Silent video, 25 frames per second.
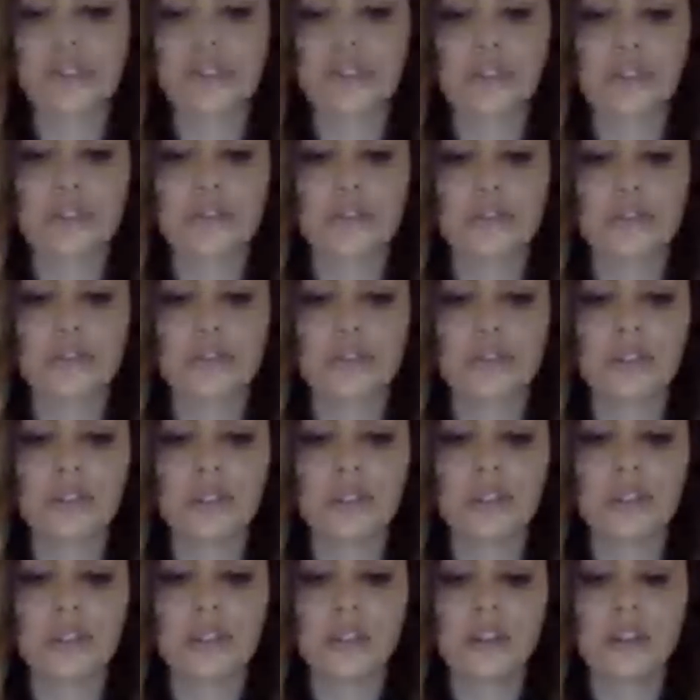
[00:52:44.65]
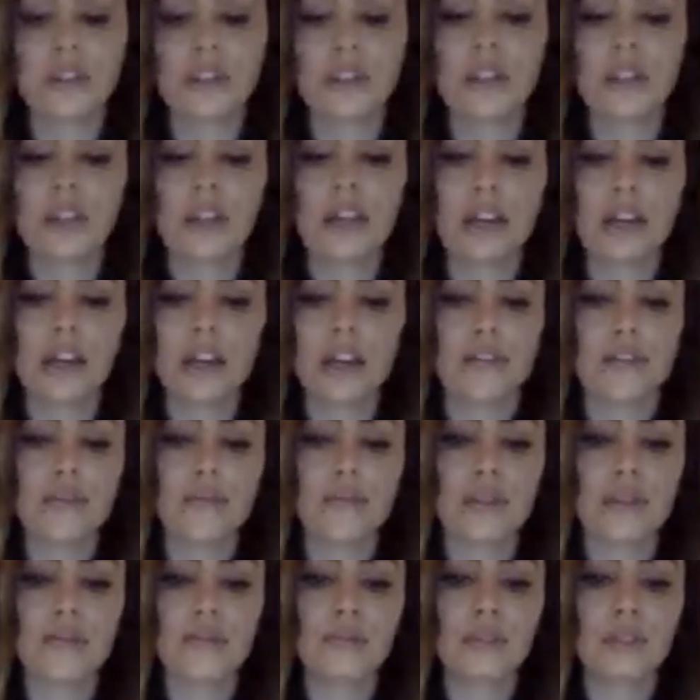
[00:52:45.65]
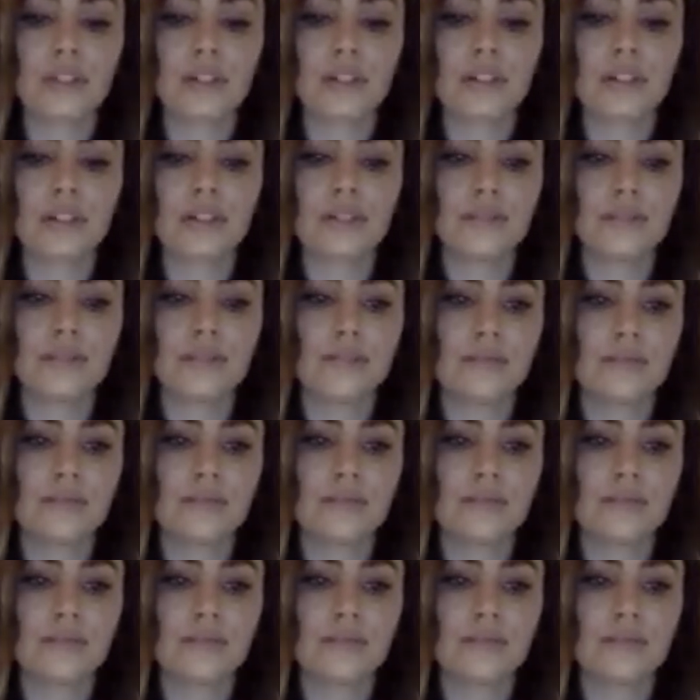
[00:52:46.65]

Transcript: two. I remember